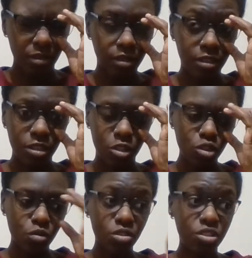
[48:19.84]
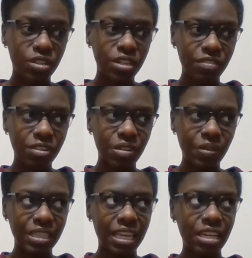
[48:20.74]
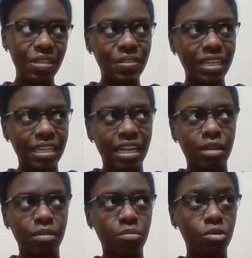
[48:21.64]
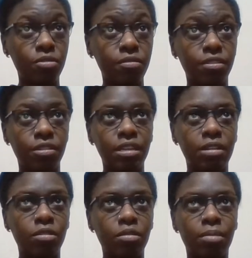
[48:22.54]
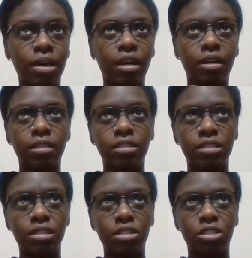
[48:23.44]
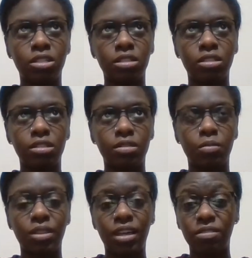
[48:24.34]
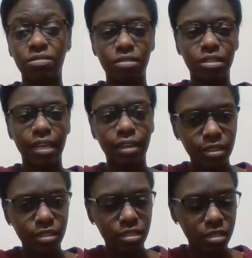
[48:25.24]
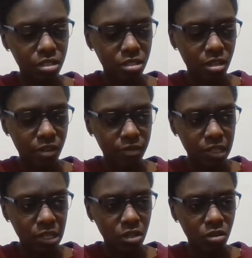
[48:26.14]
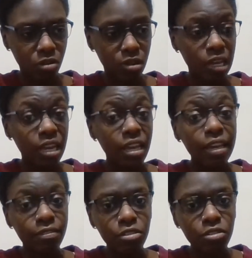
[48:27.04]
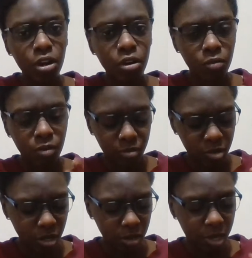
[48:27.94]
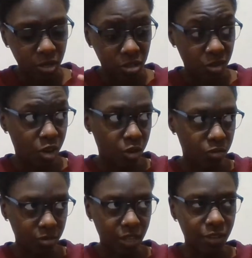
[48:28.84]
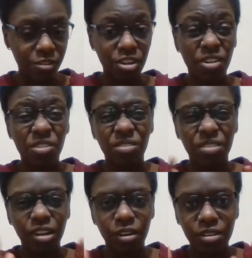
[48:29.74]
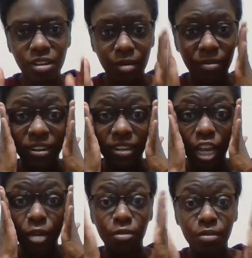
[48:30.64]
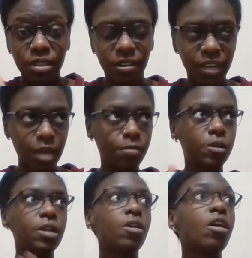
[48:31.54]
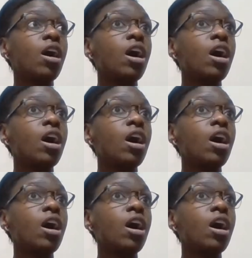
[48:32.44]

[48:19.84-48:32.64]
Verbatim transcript: The usual trick for doing that, you like kind of move your needle behind the stitches without taking the stitches off the needle. If you know what I'm talking about, you know. If you don't, go look up how to cable without a cable needle.